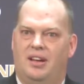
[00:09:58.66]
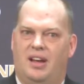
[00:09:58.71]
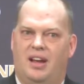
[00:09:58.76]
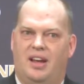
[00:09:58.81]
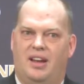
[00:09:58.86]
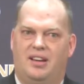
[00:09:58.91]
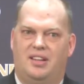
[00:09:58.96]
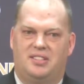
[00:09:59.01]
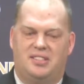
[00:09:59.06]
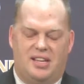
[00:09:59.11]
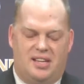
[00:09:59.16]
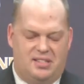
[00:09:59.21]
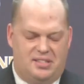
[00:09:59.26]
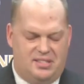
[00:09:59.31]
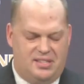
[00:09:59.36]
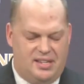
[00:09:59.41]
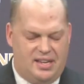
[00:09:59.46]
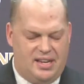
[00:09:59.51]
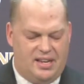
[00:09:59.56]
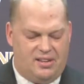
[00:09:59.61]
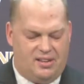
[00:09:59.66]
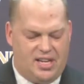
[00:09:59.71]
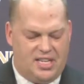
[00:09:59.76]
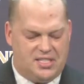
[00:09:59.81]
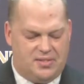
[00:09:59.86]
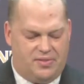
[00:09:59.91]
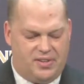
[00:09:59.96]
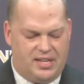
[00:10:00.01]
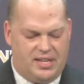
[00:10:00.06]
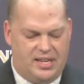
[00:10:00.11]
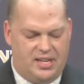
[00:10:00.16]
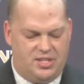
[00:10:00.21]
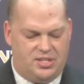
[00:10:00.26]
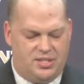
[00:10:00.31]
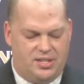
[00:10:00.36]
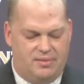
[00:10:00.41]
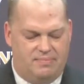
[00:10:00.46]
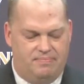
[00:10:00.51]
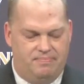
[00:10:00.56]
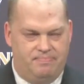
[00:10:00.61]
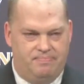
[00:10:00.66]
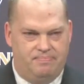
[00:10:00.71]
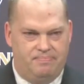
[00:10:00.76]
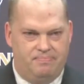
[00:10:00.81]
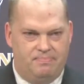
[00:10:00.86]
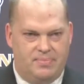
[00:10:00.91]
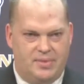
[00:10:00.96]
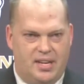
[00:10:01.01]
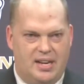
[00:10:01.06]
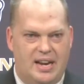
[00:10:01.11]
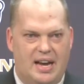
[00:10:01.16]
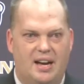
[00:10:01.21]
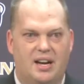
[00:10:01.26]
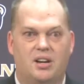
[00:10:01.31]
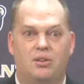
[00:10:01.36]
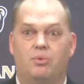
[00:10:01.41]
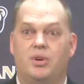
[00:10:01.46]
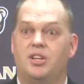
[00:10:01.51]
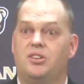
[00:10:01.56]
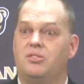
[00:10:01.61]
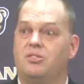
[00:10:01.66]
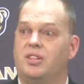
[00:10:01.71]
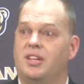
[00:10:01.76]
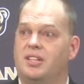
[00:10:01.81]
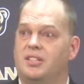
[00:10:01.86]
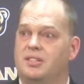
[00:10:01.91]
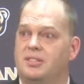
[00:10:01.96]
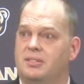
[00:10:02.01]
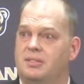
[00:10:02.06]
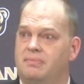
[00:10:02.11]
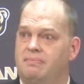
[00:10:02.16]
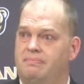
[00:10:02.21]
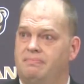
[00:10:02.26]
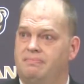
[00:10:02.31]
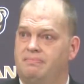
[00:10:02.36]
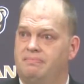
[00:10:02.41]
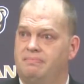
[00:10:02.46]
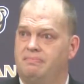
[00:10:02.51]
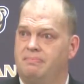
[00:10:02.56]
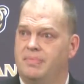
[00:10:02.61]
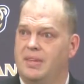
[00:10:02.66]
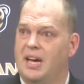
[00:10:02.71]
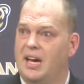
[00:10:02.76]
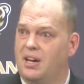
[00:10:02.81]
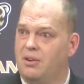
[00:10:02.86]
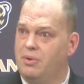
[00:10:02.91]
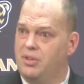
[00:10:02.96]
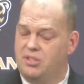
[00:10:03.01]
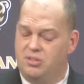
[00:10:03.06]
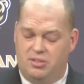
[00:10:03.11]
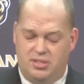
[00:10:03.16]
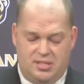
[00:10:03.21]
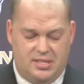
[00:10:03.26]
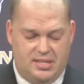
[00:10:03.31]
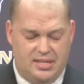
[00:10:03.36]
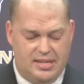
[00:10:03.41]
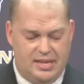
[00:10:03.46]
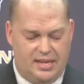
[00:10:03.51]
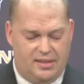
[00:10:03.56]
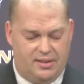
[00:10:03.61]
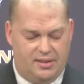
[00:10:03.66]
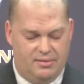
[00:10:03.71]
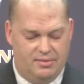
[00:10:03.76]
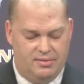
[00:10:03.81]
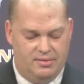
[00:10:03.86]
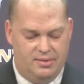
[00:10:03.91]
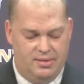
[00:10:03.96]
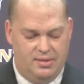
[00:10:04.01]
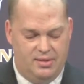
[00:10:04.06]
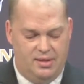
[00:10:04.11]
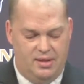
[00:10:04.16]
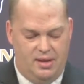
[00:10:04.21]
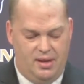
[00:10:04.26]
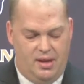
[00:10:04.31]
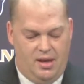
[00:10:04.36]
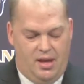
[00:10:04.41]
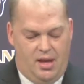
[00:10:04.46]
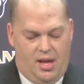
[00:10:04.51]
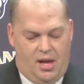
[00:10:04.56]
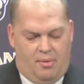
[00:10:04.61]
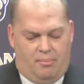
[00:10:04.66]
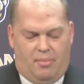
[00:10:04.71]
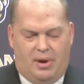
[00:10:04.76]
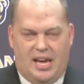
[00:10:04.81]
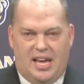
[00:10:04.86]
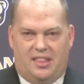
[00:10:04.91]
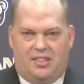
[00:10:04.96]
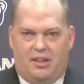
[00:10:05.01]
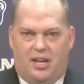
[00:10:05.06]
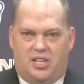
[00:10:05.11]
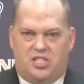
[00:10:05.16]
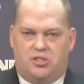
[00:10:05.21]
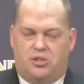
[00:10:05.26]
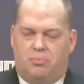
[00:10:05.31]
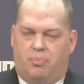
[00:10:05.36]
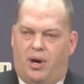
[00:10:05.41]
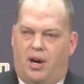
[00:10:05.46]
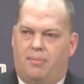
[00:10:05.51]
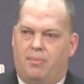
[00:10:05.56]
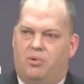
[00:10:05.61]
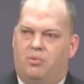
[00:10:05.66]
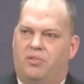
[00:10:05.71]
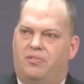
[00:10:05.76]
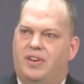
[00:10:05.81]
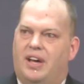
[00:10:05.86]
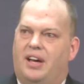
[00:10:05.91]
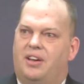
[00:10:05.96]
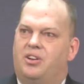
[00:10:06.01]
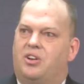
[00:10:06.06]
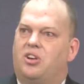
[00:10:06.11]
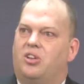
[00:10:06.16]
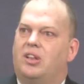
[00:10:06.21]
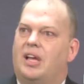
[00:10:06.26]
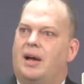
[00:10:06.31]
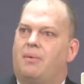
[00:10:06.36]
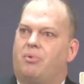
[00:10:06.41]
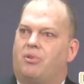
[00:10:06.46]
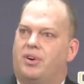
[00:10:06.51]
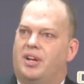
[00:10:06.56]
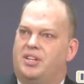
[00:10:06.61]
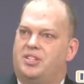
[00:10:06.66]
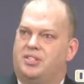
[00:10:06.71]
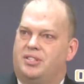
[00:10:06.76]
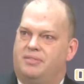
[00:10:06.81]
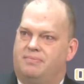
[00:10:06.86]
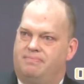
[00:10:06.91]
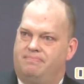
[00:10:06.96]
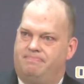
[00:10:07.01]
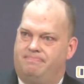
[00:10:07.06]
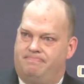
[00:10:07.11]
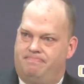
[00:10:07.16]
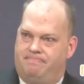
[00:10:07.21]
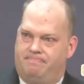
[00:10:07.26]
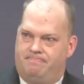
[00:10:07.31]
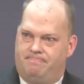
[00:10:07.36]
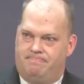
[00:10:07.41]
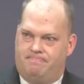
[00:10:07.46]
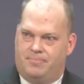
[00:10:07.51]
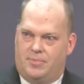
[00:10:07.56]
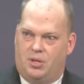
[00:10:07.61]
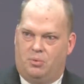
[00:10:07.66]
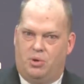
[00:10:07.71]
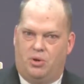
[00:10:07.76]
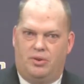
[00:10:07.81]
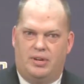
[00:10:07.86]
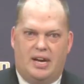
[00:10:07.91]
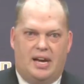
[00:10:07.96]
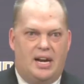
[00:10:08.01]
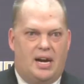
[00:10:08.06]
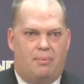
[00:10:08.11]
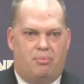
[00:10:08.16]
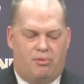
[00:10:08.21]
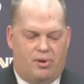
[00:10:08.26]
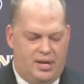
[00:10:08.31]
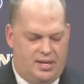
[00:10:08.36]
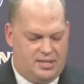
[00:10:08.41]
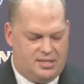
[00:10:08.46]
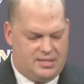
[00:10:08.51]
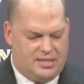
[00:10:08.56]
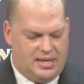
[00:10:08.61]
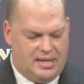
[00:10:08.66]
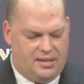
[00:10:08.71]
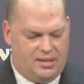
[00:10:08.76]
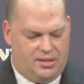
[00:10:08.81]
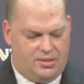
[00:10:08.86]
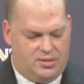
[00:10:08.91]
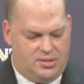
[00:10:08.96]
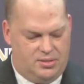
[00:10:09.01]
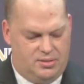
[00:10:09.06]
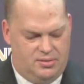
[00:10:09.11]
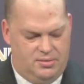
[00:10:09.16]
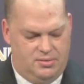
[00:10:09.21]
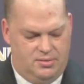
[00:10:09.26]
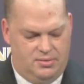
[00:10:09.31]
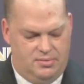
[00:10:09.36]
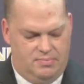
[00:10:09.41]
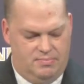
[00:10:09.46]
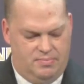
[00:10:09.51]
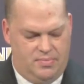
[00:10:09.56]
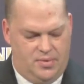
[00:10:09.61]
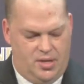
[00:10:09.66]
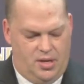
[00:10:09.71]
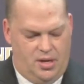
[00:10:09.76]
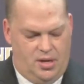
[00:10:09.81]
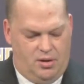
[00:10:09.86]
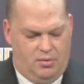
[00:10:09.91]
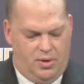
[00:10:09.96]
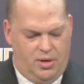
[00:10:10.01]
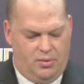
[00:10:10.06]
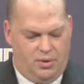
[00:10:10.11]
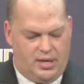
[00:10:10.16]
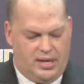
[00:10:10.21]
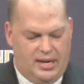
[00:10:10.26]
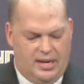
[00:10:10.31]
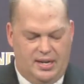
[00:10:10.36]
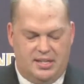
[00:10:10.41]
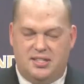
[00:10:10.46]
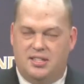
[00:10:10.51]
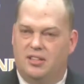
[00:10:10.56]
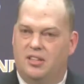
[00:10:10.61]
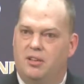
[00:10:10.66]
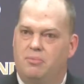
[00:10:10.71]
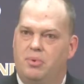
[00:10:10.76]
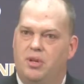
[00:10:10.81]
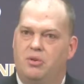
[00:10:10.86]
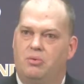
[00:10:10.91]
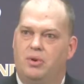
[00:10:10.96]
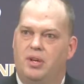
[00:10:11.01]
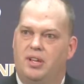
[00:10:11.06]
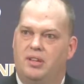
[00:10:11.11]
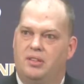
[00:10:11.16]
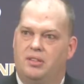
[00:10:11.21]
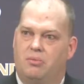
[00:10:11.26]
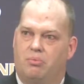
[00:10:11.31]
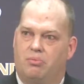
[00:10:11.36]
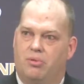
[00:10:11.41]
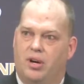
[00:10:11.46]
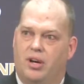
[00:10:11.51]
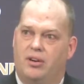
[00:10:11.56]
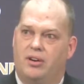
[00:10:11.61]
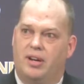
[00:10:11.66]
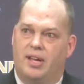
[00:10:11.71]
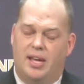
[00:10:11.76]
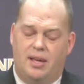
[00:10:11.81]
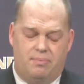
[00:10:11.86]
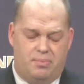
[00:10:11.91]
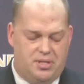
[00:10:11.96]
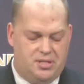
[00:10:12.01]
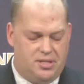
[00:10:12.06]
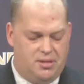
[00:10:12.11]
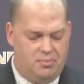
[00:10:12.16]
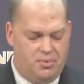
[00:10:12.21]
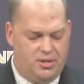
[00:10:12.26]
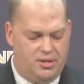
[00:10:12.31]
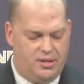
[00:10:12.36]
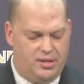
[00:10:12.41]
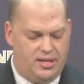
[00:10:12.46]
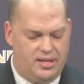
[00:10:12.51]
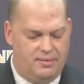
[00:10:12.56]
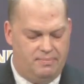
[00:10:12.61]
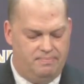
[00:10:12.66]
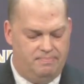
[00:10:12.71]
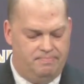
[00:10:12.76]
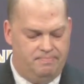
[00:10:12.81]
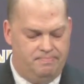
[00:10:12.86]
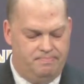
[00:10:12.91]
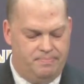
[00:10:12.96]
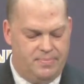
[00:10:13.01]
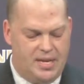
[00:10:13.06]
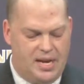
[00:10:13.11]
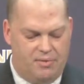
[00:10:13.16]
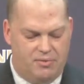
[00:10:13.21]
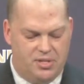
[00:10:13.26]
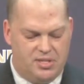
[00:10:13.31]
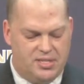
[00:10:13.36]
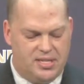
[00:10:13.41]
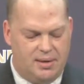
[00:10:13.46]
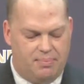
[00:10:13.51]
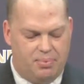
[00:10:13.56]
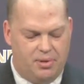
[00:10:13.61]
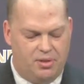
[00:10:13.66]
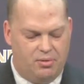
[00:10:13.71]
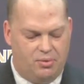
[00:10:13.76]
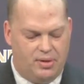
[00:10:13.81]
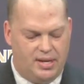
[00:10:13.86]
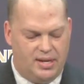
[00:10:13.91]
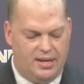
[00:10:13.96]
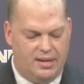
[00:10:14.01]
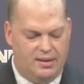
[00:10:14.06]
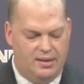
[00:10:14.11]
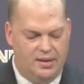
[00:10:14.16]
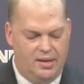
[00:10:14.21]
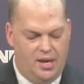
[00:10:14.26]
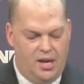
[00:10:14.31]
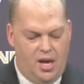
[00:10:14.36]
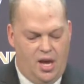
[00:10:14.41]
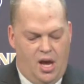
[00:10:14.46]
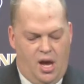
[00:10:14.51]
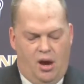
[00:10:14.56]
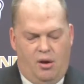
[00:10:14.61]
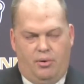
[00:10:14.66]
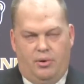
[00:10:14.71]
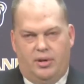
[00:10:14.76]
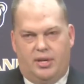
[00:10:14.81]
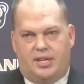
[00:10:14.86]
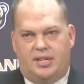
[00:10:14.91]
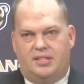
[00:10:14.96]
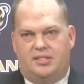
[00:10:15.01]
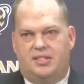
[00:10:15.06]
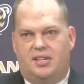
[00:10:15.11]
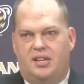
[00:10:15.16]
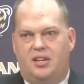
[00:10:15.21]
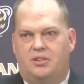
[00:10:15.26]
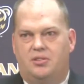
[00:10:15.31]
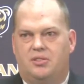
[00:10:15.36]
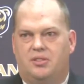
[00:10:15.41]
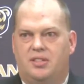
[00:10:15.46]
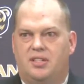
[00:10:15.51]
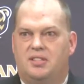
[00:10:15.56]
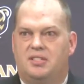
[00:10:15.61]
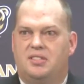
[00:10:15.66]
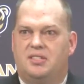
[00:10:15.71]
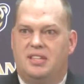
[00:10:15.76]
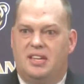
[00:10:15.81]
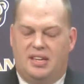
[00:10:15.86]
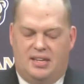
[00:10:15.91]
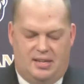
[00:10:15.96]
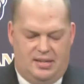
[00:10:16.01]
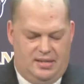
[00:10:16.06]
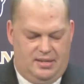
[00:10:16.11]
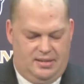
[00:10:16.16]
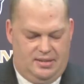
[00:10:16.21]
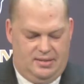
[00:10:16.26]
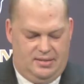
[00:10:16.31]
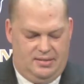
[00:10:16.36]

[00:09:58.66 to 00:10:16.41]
in its NCAA classification. And how can we do this? How can we do together? My athletics department will value collaboration. We will not operate in silos. We will constantly be with the broader campus community every step of the way. We will continuously seek